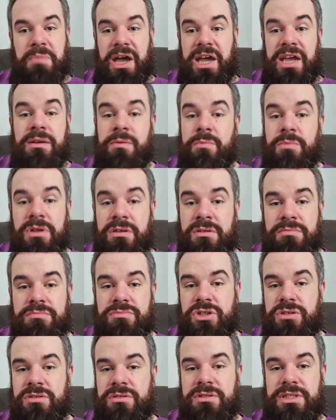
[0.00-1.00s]
buying one.
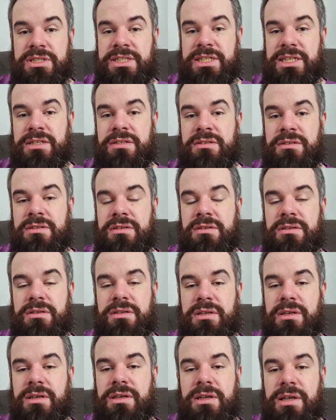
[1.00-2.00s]
Just didn't.
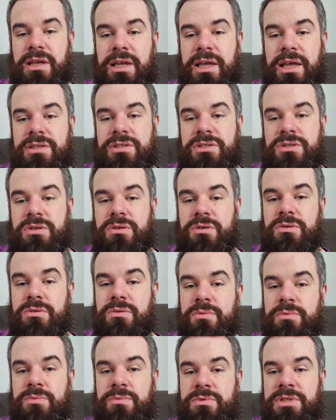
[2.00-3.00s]

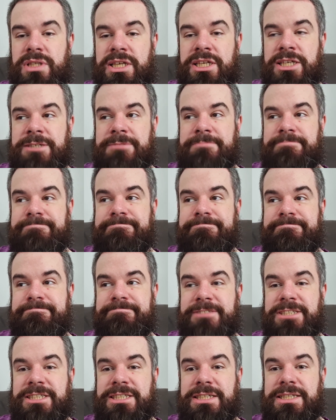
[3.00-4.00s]
So I was like,
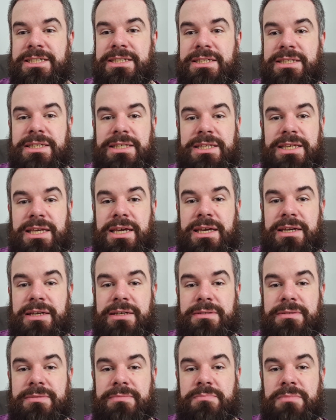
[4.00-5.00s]

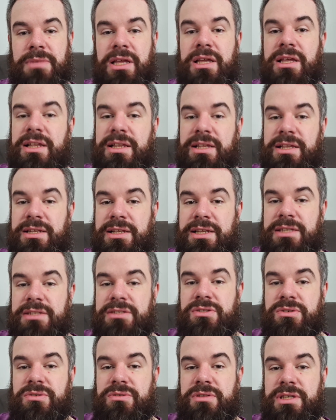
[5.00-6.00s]
yeah,
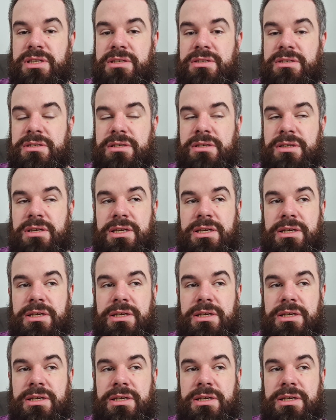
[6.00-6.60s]
let's do this.